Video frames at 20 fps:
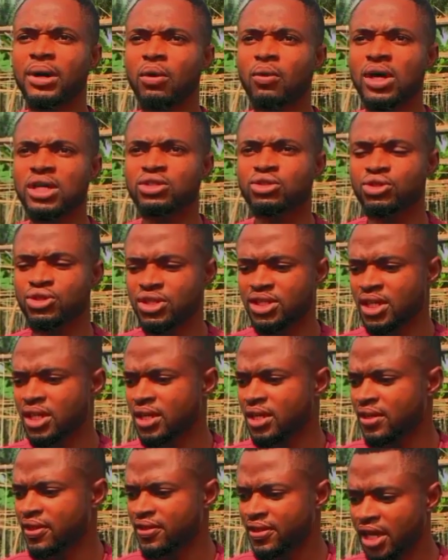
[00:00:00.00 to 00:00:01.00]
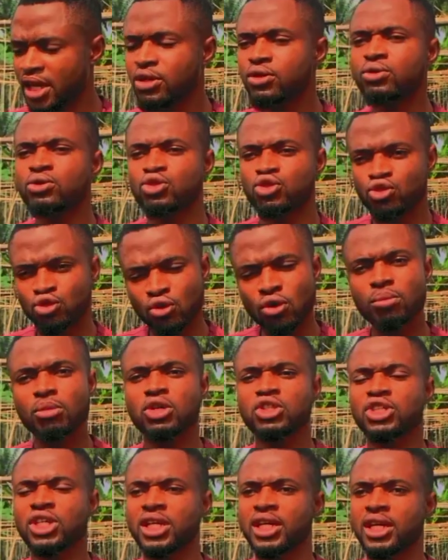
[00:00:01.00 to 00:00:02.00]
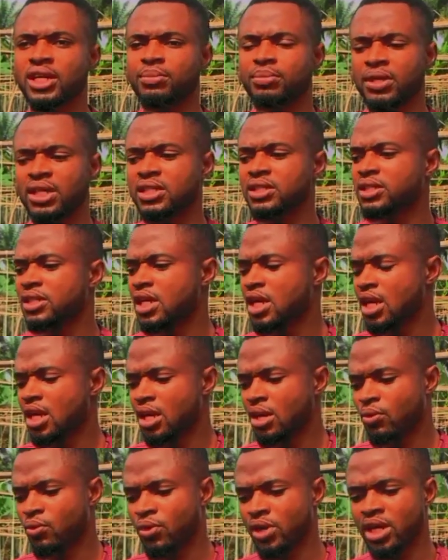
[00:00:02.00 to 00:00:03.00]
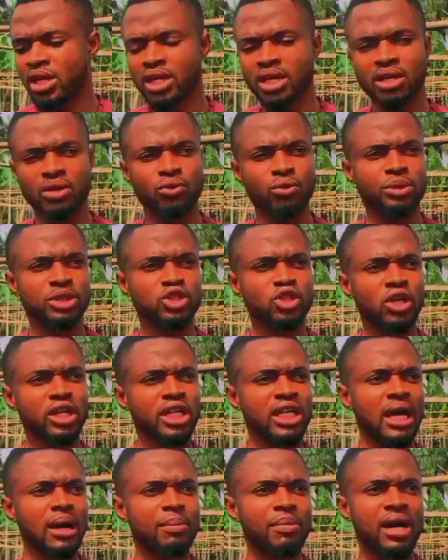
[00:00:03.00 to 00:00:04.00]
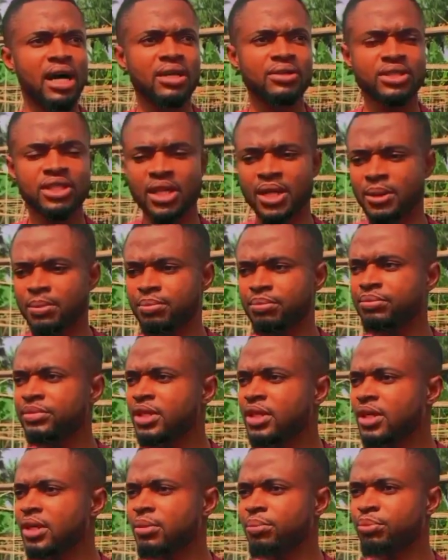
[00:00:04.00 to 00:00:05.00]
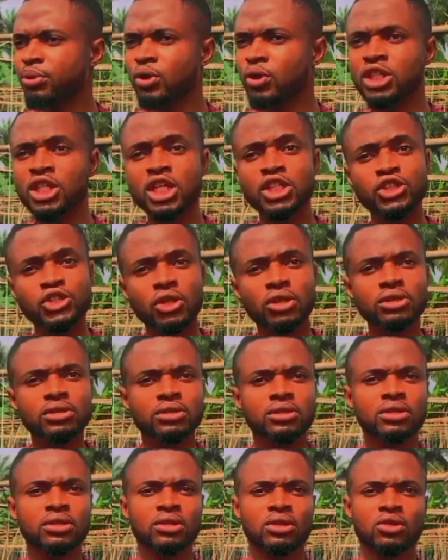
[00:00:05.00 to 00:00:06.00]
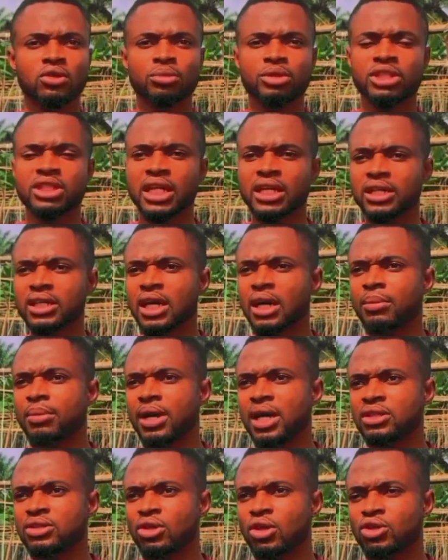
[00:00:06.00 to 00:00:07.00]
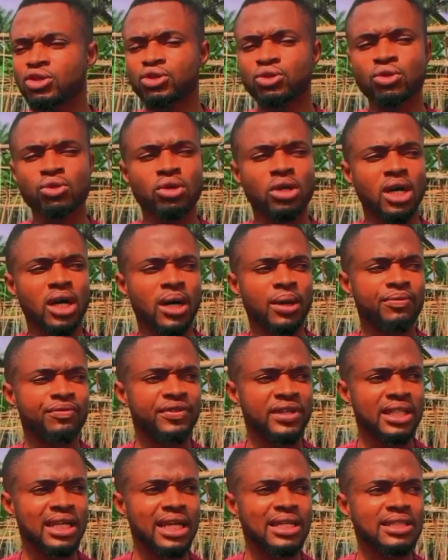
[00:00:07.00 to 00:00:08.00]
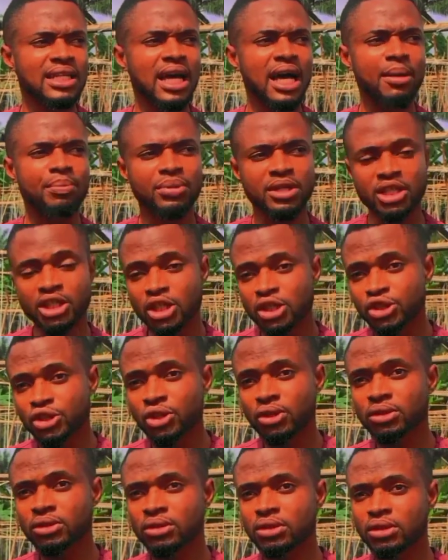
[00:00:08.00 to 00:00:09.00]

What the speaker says: want to say thank you so much again. Please, we will be talking about pollination. We'll be talking about also fertilizer application,